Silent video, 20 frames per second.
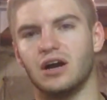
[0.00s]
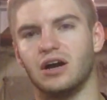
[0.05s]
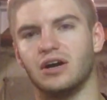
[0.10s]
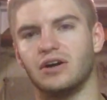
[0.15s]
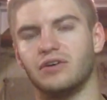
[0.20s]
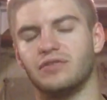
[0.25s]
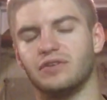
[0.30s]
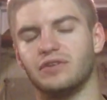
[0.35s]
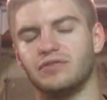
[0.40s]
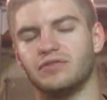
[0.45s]

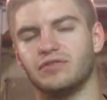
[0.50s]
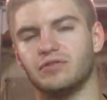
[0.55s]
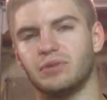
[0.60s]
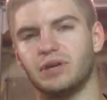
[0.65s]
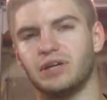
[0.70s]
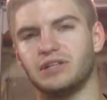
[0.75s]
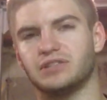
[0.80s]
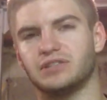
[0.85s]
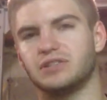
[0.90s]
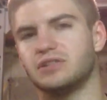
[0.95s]
of
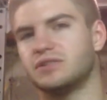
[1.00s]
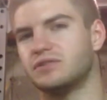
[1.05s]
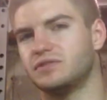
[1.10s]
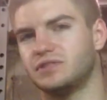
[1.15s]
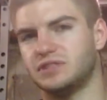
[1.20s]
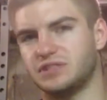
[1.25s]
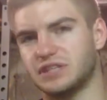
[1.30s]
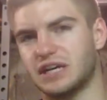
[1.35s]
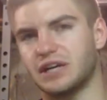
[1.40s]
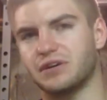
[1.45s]
inflammation, of
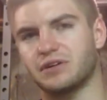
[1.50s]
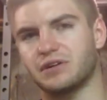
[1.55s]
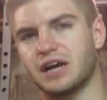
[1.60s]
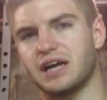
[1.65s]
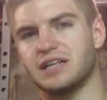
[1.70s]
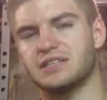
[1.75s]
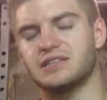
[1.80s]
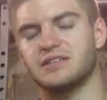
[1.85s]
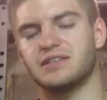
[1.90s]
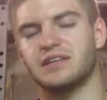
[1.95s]
these
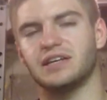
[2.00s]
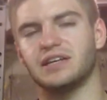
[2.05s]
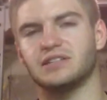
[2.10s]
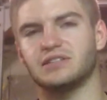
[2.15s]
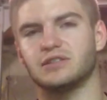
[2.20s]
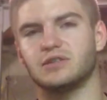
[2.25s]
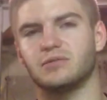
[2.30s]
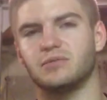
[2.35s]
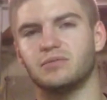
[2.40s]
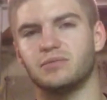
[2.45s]
cytokines and
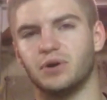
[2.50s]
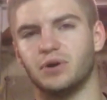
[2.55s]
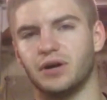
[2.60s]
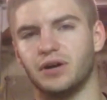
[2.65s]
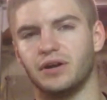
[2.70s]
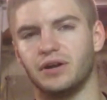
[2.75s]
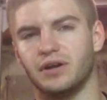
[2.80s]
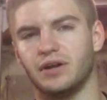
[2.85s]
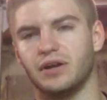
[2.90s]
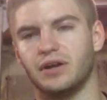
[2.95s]
things, but